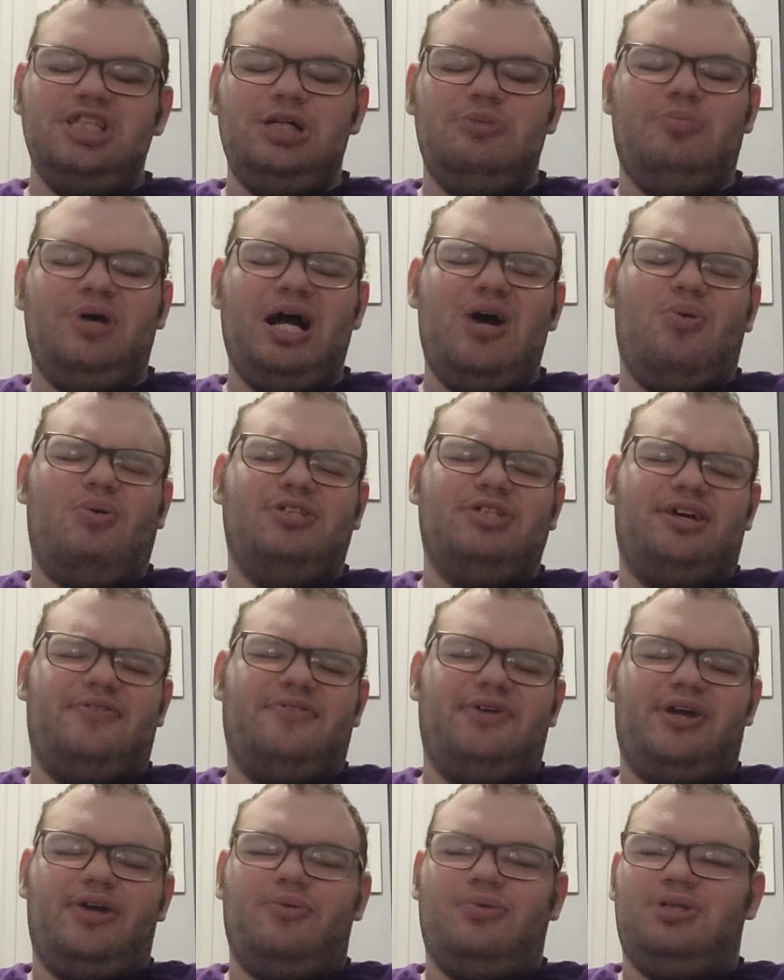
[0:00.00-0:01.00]
powers. I
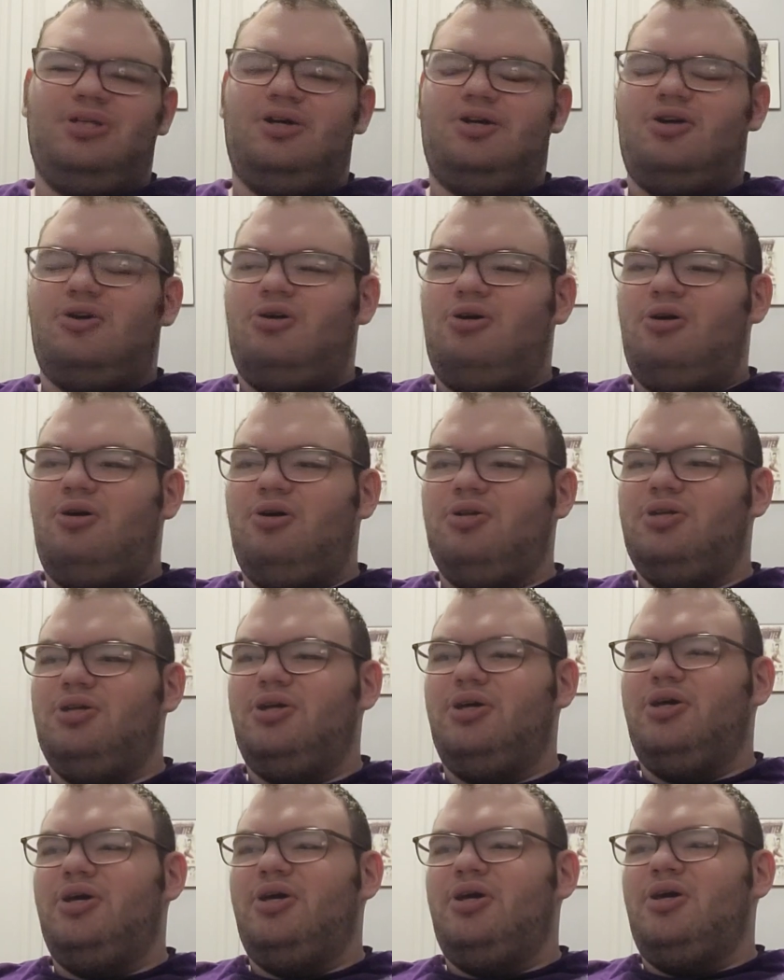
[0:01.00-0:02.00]
forget what they're called.
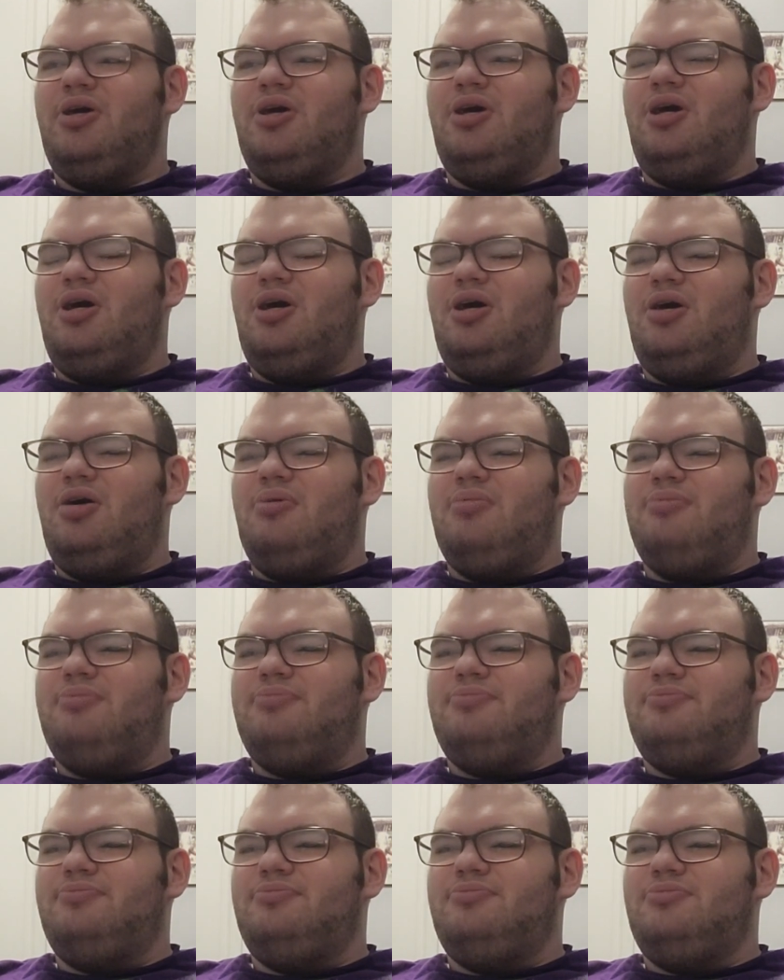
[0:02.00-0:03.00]
Um,
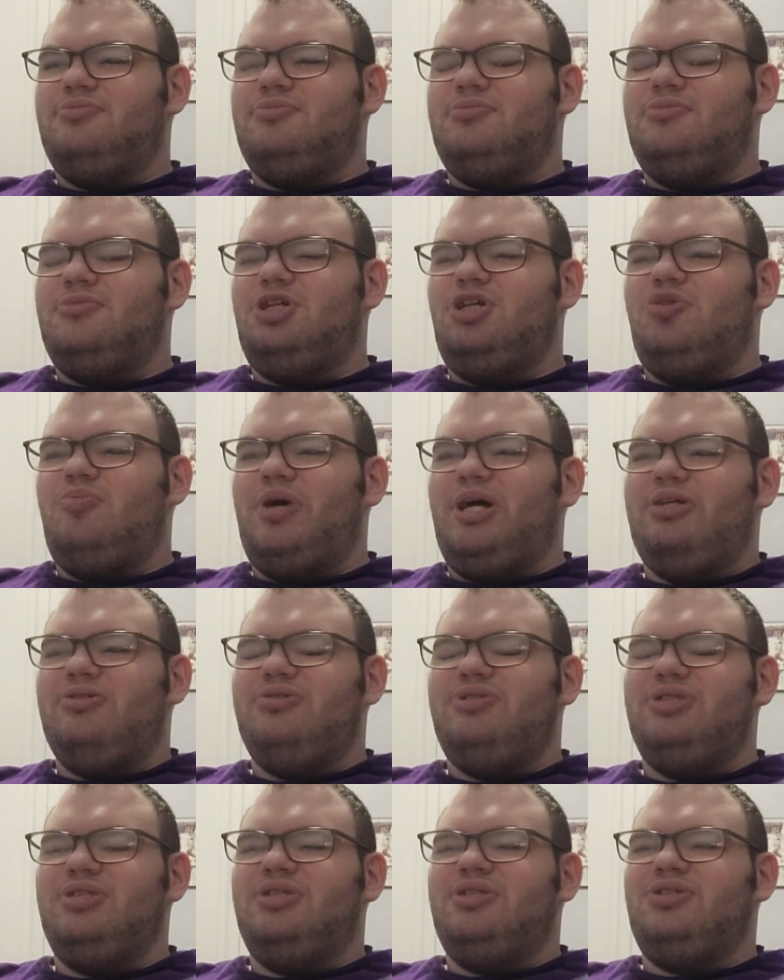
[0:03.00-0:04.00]
by
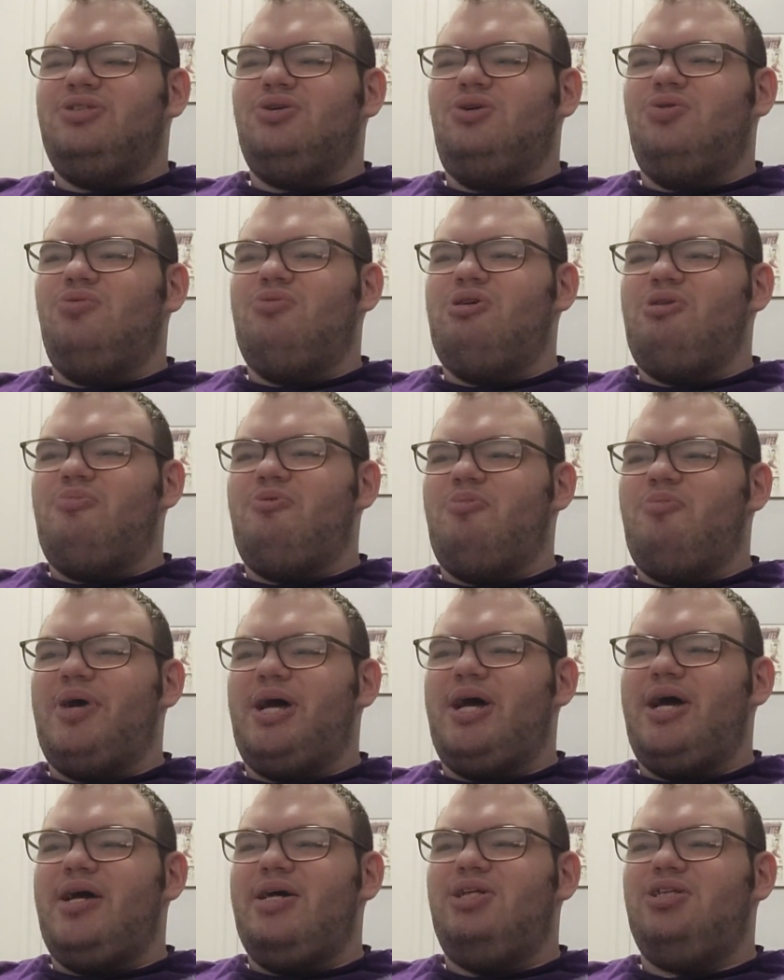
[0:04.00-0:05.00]
using the Soul Reaper
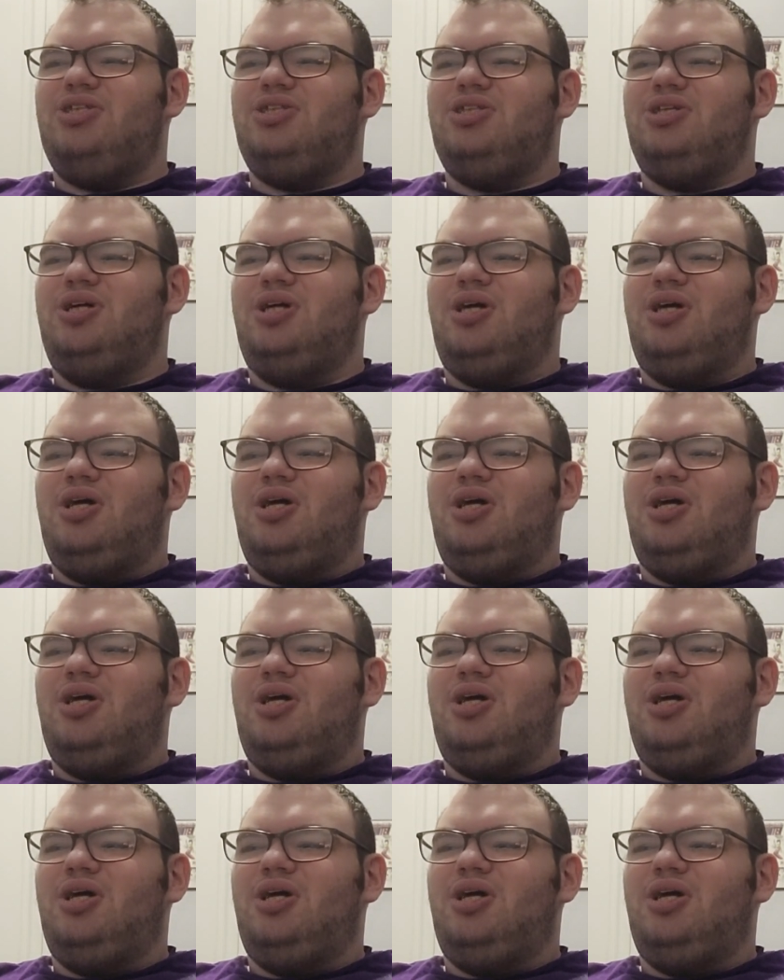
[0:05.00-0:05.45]
badge.